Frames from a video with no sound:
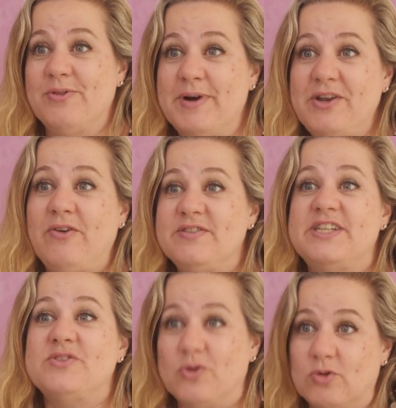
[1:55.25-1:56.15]
the minority
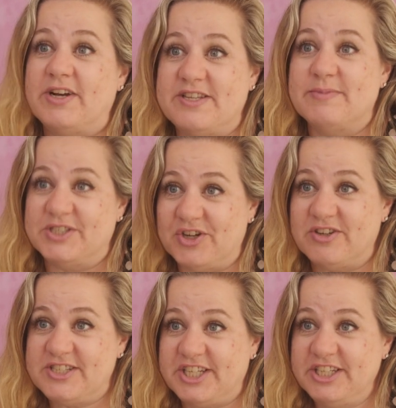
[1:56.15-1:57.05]
is already the
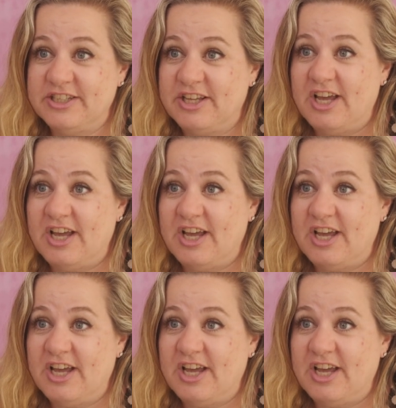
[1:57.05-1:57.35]
majority.